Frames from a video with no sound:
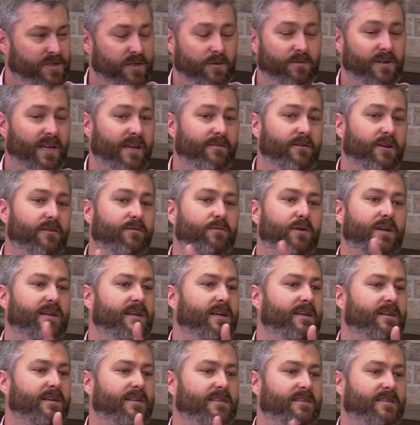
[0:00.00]
So even if we
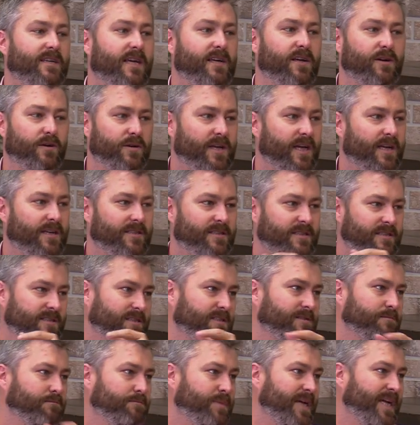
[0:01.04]
did say, okay, it's
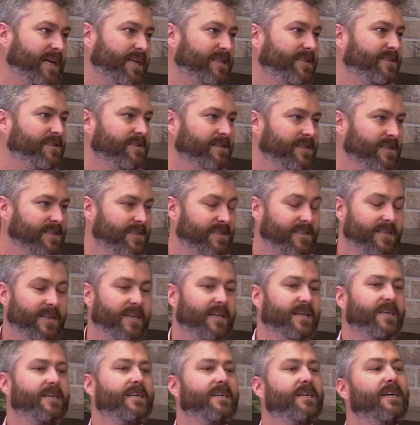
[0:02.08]
this base and this,
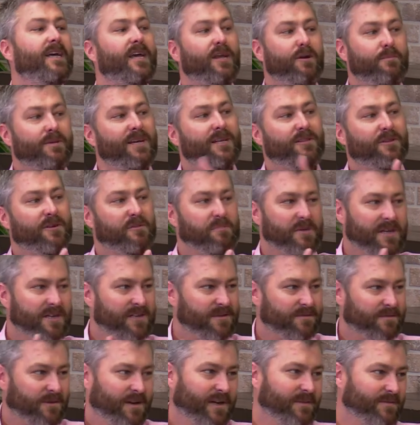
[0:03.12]
it'll be a little bit
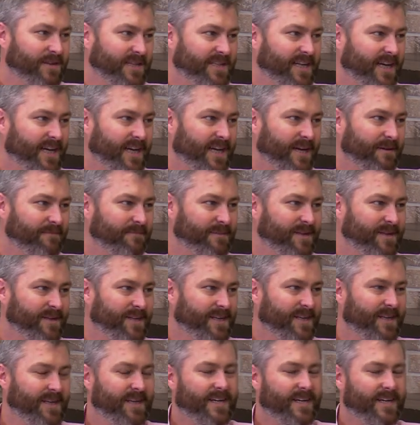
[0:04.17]
different every time. That's right.